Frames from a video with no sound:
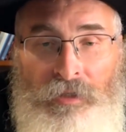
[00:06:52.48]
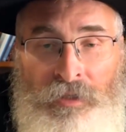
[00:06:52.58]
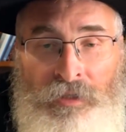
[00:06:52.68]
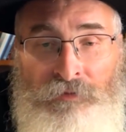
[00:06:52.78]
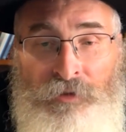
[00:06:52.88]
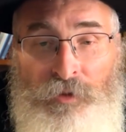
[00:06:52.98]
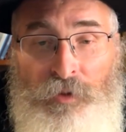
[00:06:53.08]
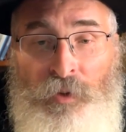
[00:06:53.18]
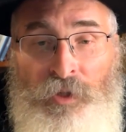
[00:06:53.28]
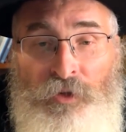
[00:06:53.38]
the difference
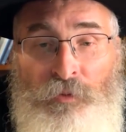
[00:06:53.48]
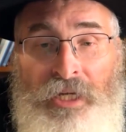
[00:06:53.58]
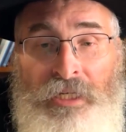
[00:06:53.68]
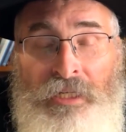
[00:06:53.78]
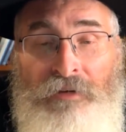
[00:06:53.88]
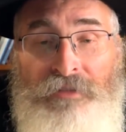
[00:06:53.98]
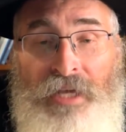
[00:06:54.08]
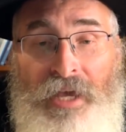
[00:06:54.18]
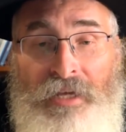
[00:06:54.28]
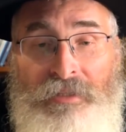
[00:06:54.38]
between your right and left
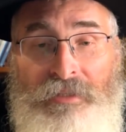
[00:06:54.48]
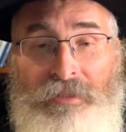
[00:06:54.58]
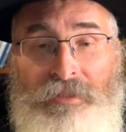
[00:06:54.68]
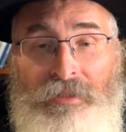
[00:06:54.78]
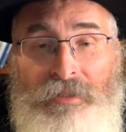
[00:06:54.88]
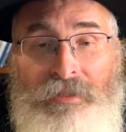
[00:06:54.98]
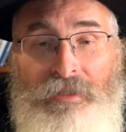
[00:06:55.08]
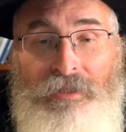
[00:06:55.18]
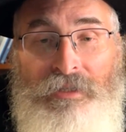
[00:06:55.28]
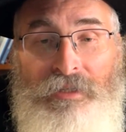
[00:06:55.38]
hand,
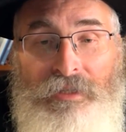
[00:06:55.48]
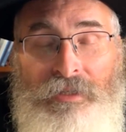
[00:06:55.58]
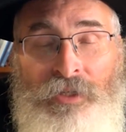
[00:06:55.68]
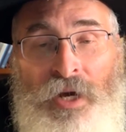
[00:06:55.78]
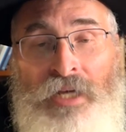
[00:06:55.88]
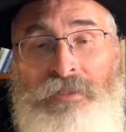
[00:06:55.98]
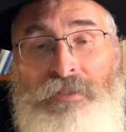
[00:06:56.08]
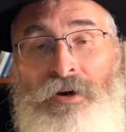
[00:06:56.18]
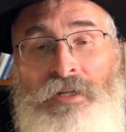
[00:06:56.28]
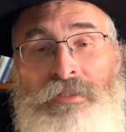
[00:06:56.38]
you
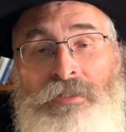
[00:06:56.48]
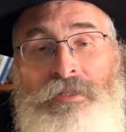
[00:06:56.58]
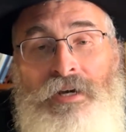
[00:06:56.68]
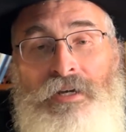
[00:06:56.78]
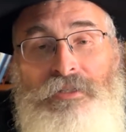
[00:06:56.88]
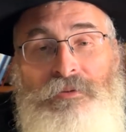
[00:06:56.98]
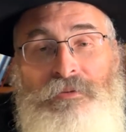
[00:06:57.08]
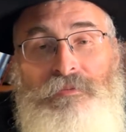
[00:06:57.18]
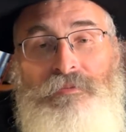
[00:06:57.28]
ask God to guide you.